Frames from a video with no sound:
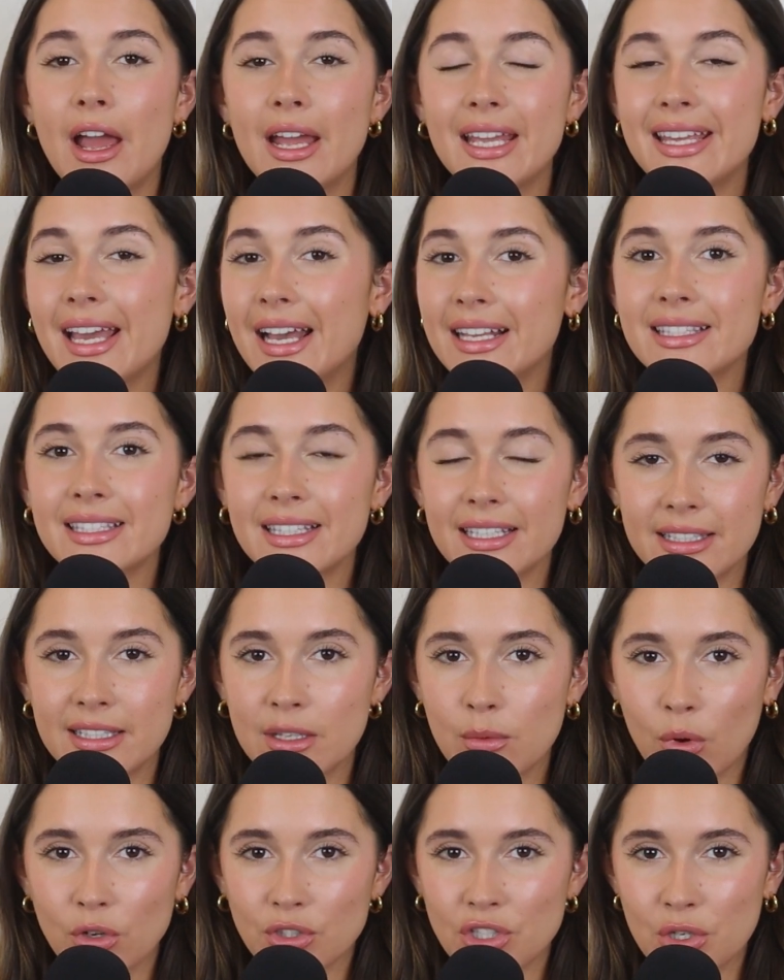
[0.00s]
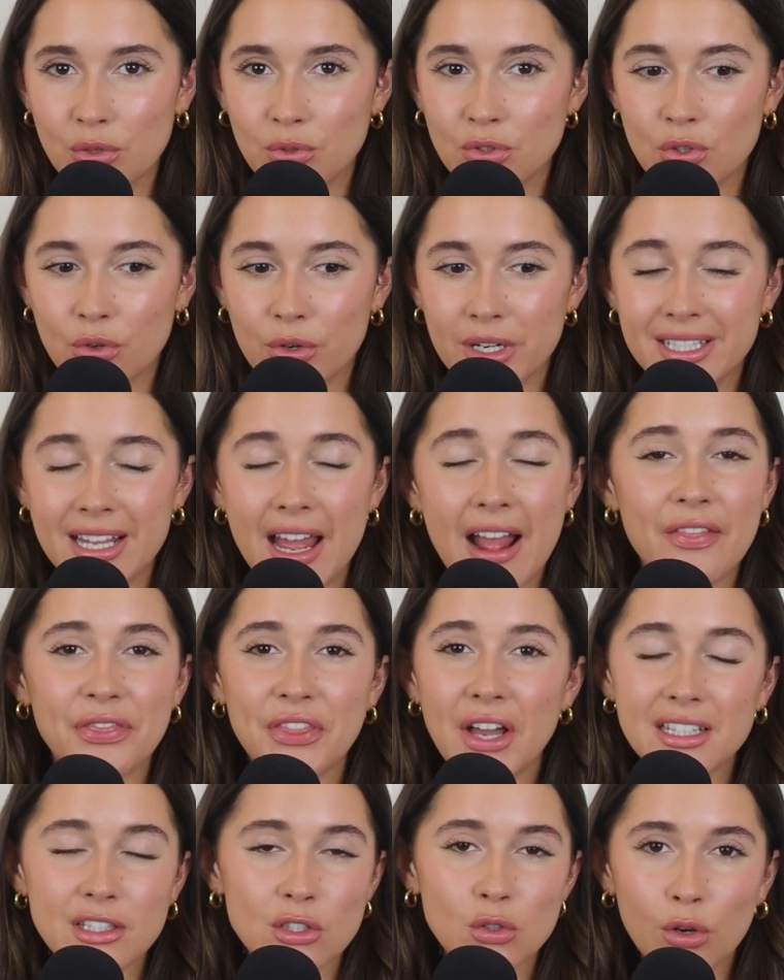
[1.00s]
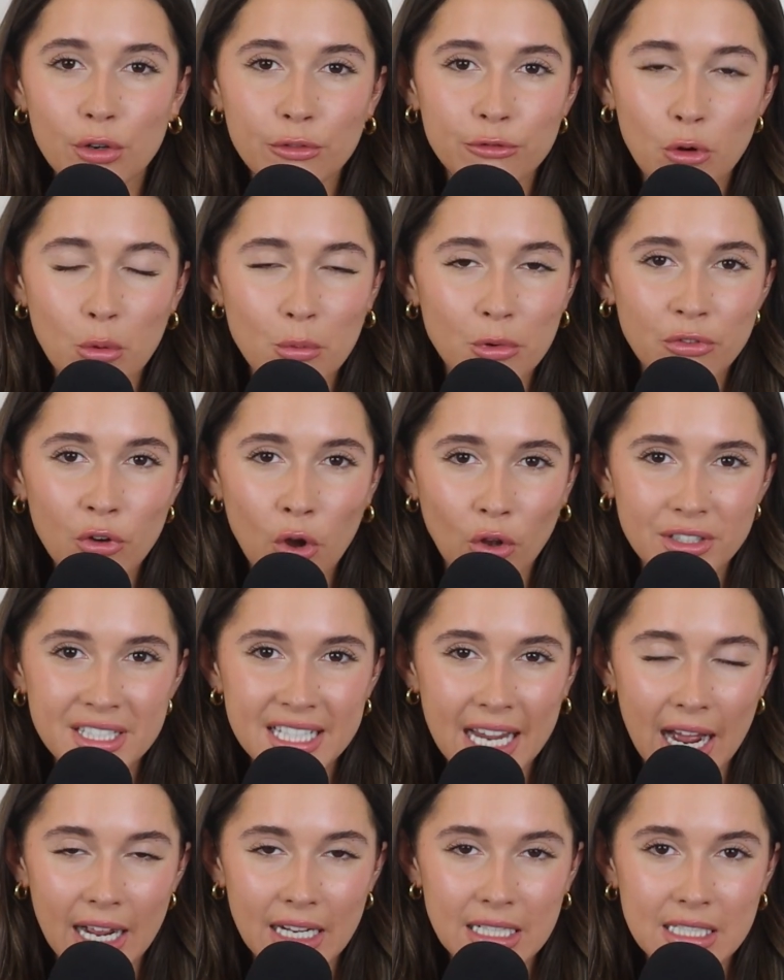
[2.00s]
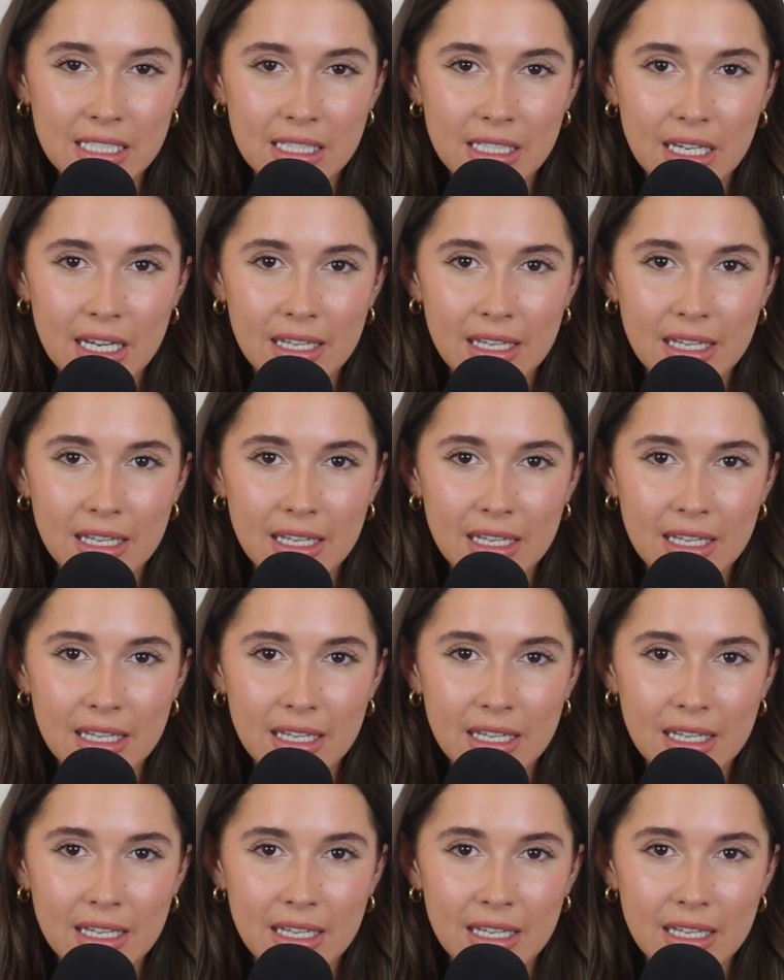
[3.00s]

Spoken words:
Yes, is he watching your stories? That's not a form of contact.